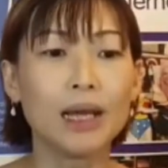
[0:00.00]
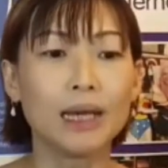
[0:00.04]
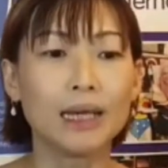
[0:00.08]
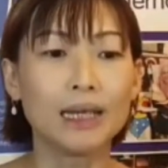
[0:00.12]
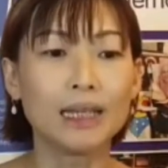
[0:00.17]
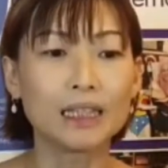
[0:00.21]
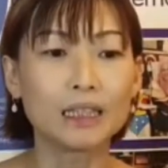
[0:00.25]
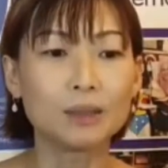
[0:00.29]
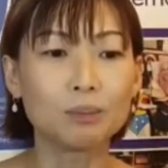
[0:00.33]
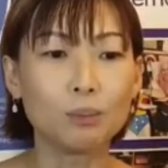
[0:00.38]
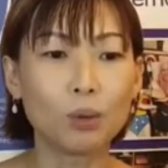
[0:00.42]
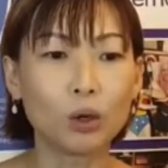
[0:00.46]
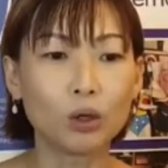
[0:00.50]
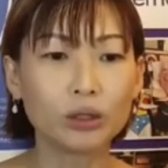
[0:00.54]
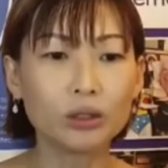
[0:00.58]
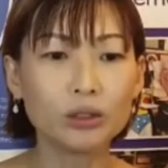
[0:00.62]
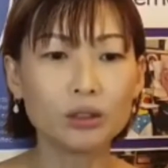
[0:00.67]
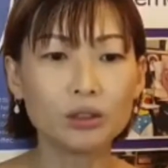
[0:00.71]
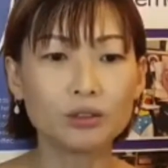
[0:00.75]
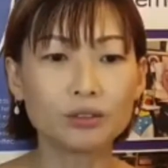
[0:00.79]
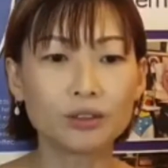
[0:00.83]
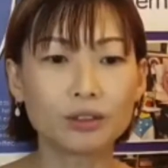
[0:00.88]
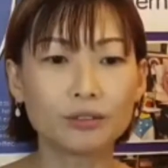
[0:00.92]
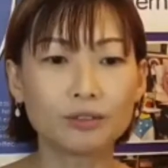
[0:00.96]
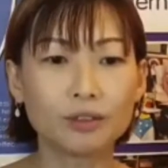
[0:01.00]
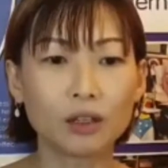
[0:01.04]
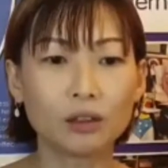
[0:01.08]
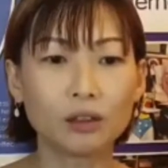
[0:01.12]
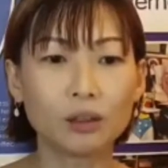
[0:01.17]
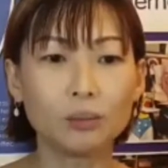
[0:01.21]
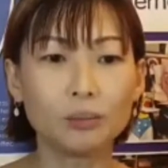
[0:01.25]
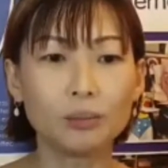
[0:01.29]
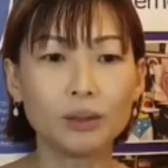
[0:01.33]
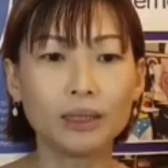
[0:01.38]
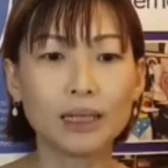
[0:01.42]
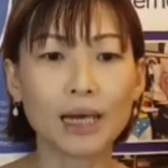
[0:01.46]
Its model of
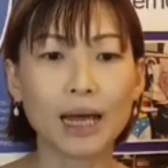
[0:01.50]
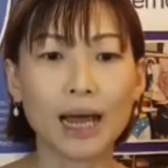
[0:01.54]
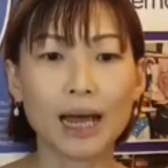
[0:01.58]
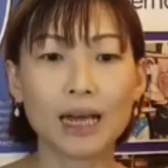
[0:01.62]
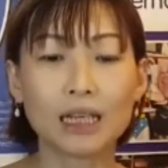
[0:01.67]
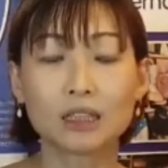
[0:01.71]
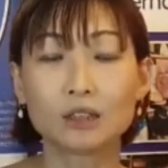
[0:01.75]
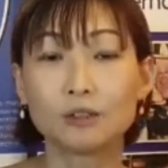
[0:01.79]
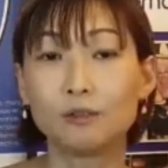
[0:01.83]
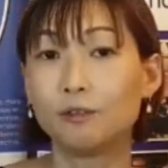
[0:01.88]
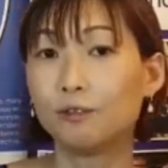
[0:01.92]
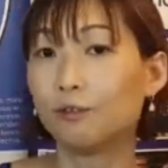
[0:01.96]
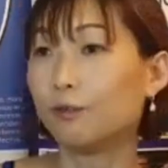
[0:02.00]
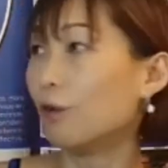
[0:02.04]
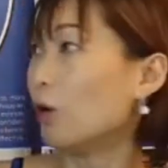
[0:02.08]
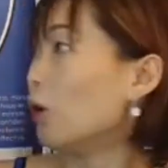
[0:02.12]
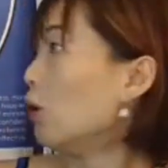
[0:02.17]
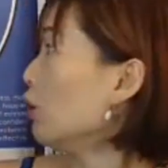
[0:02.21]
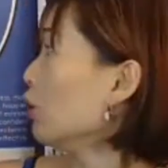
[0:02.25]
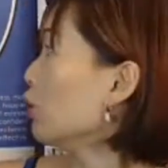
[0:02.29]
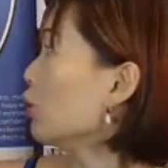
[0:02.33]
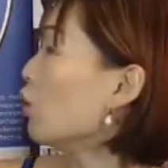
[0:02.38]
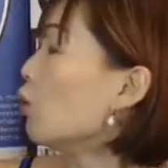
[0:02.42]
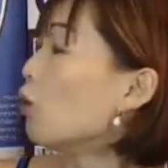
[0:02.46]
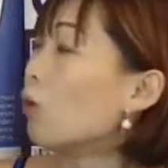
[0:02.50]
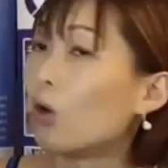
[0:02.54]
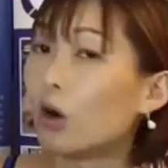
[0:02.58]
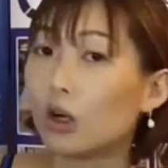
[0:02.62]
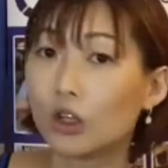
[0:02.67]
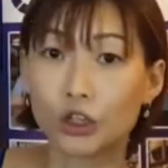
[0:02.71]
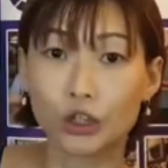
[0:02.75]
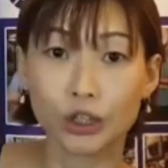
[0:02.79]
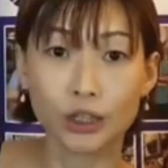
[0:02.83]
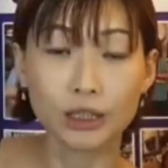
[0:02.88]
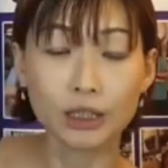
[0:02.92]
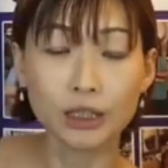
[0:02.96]
development has 4
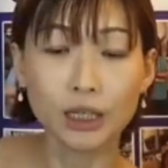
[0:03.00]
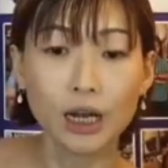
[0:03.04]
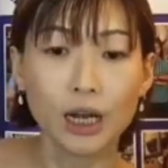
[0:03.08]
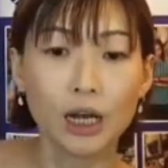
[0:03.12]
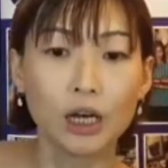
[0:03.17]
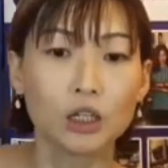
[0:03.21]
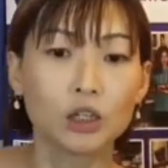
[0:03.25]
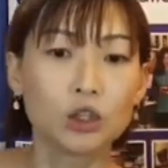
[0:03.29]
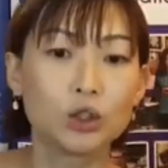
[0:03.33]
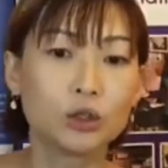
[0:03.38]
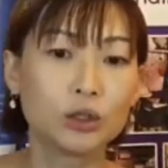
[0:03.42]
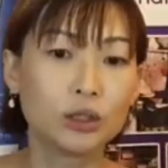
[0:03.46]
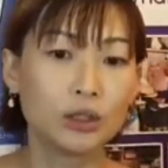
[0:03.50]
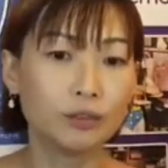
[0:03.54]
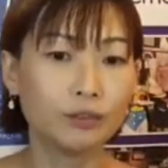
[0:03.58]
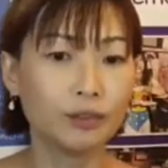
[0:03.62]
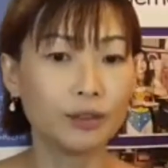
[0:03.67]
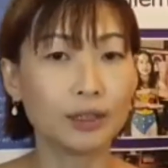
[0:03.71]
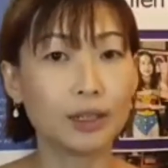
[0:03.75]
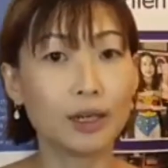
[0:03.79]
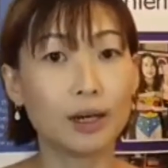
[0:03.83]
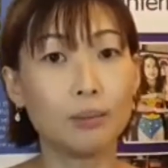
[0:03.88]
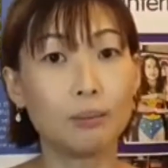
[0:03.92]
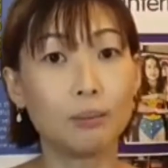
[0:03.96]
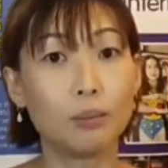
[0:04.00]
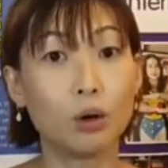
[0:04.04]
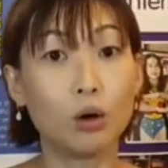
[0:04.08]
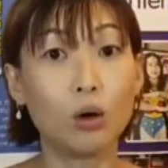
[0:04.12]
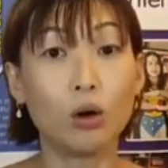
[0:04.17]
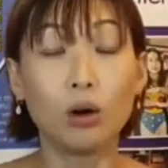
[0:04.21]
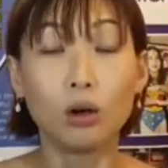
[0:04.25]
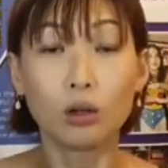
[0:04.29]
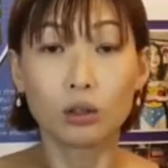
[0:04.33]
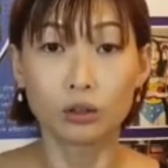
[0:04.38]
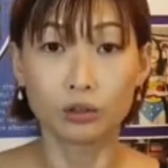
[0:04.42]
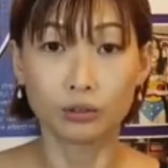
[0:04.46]
quadrants to give it a
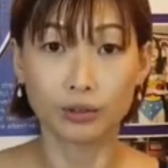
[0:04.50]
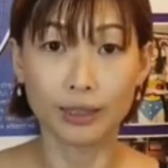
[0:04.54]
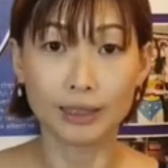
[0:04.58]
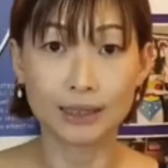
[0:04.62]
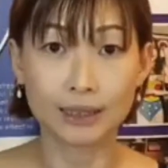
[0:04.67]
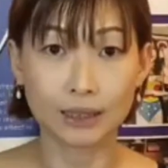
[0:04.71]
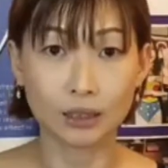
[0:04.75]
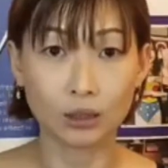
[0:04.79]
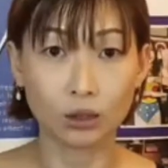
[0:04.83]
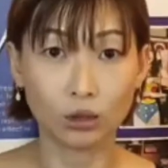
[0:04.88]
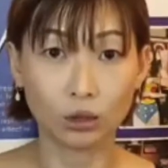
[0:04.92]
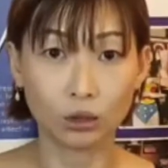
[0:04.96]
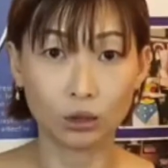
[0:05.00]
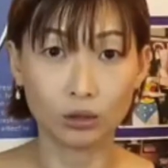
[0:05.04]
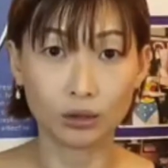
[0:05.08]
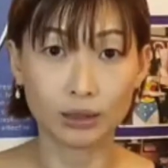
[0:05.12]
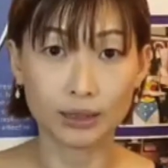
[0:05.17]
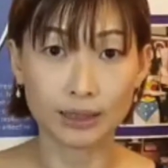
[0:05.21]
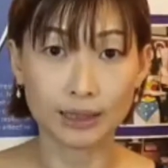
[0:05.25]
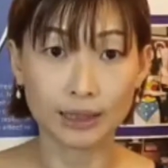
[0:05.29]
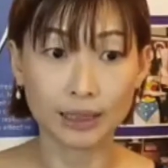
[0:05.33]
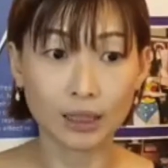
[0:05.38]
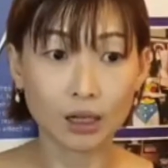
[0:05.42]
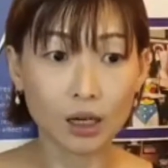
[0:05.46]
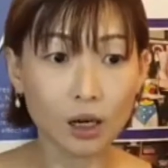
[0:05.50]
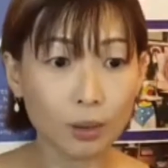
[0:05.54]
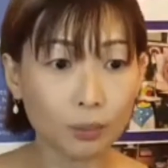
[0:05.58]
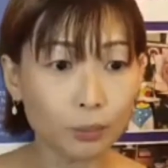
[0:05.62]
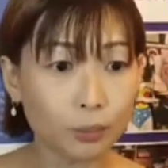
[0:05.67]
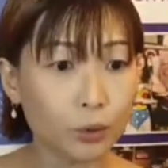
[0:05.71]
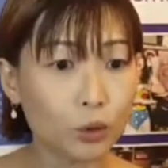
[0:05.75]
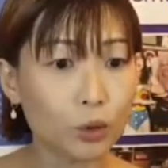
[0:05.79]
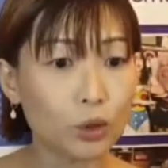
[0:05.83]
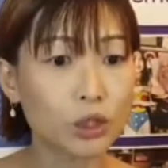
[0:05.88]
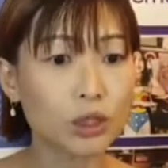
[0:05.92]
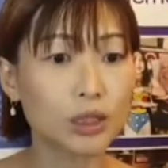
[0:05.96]
more greater holistic
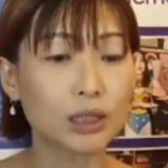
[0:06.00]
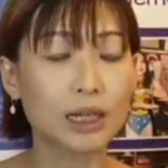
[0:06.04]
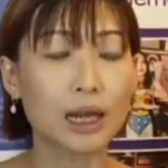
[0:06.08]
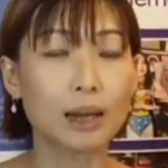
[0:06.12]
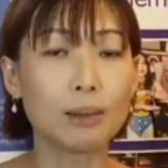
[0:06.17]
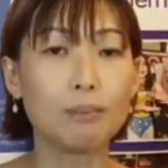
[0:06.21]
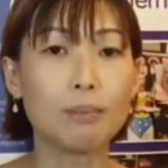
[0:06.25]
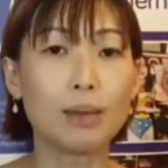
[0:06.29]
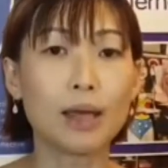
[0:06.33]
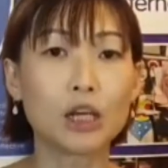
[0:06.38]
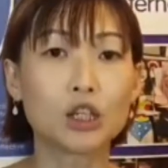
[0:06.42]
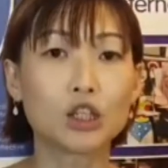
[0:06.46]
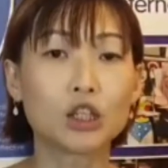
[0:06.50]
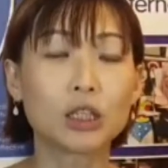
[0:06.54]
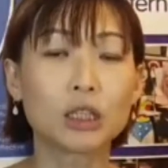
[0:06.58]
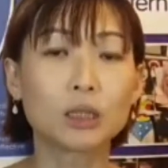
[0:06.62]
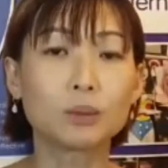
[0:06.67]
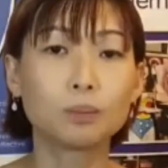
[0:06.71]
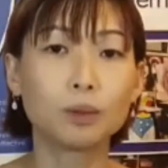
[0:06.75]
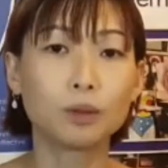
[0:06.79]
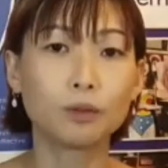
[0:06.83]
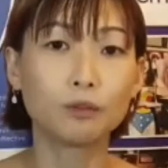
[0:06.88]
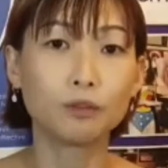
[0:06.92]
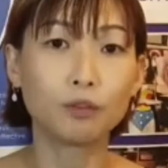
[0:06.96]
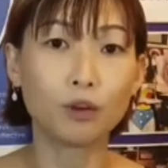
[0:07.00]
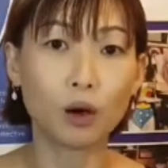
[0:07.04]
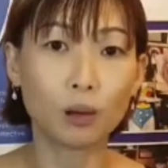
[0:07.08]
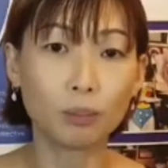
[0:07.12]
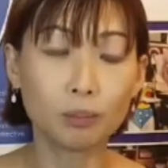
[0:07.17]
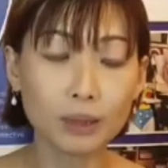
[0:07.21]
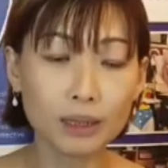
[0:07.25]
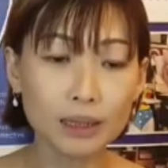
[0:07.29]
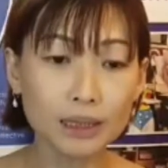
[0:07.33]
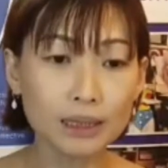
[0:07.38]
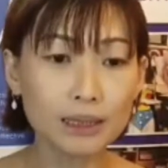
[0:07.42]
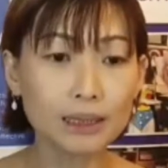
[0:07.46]
approach that measures
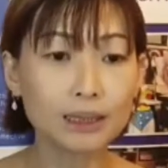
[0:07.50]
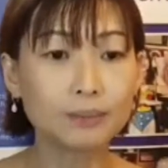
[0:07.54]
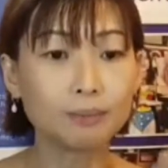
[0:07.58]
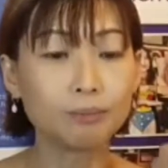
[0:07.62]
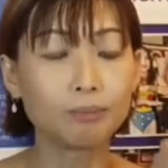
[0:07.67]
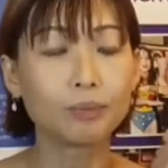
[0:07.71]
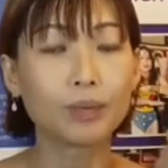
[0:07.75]
performance,